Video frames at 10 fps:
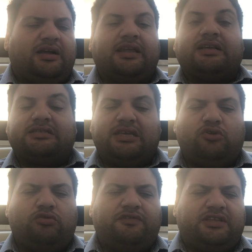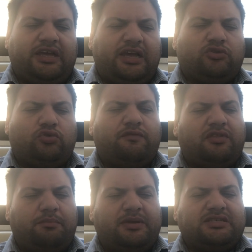an executive director of
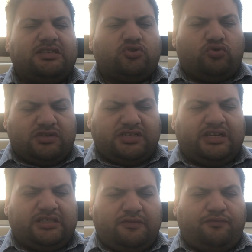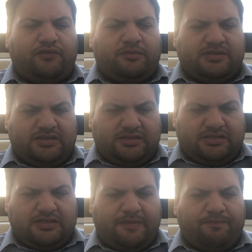the business consulting firm,
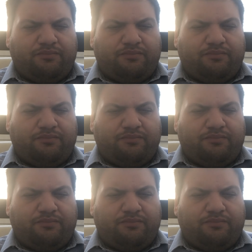says.